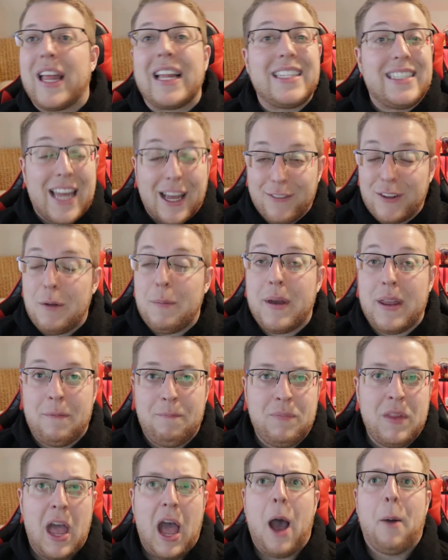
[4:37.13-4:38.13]
And that's definitely
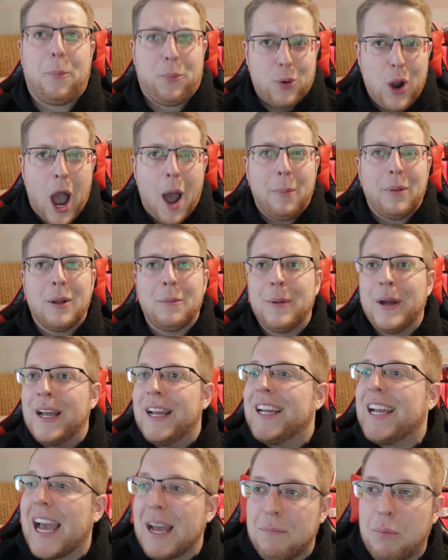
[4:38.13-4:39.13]
been a problem
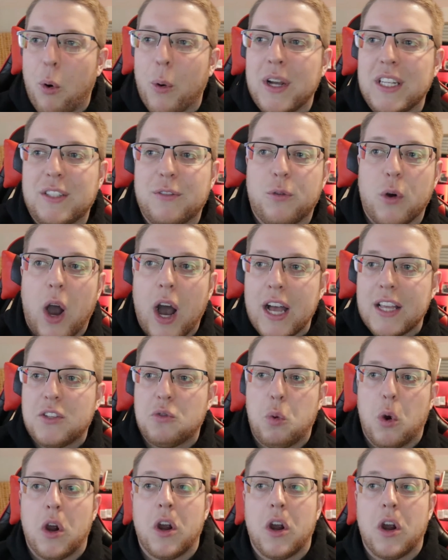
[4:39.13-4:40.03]
at points for us,